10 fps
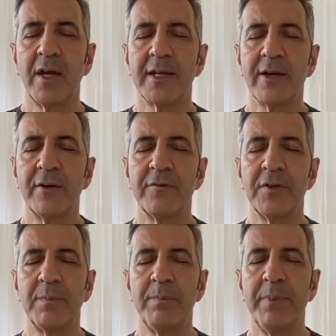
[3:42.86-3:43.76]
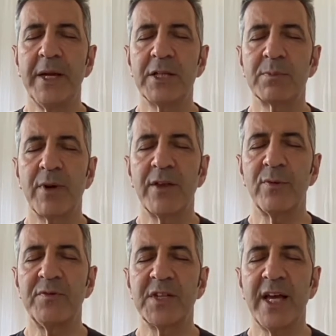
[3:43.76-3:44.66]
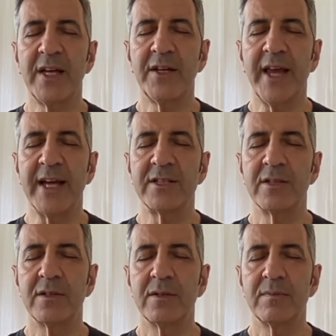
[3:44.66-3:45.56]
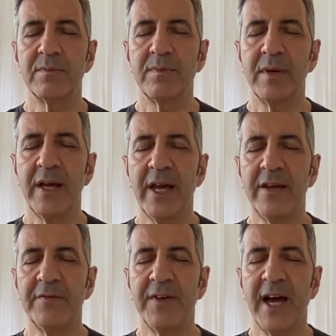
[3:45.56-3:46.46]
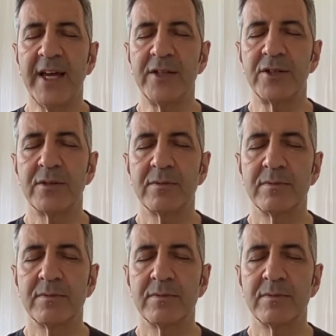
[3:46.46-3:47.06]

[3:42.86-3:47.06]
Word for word: Going for the biggest breath we've taken yet. In for 8.